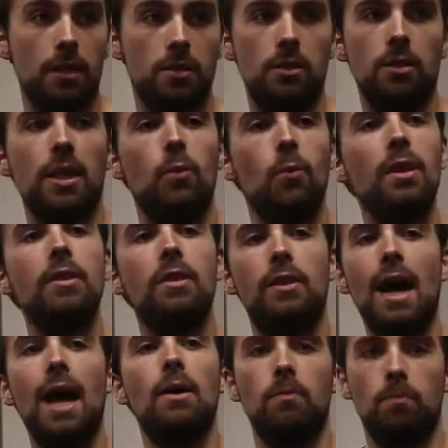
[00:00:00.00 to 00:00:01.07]
So they win
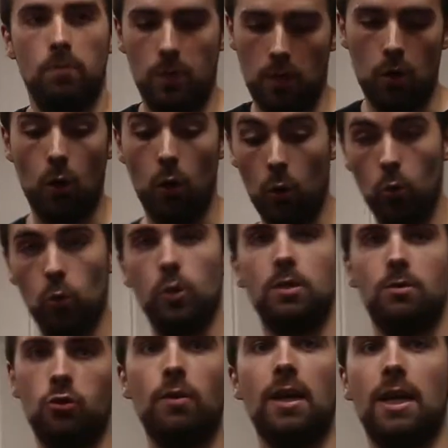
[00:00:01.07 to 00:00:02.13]
that whole
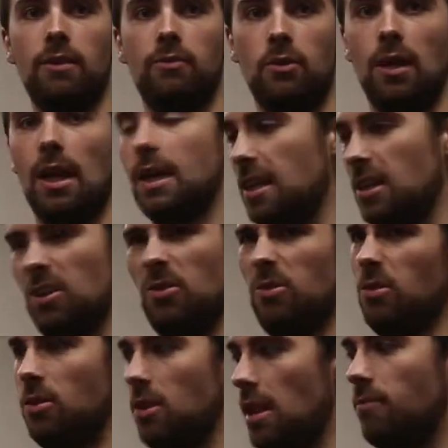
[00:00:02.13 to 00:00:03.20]
trick, if you like. I don't know
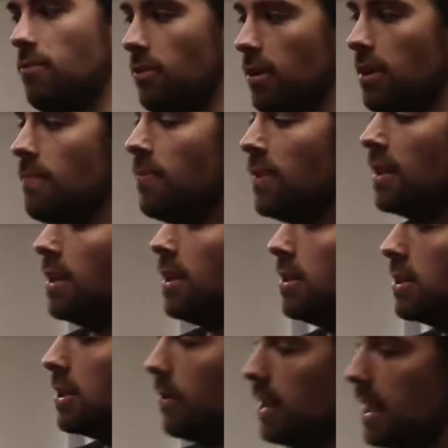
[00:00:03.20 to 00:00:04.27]
the name for it. So in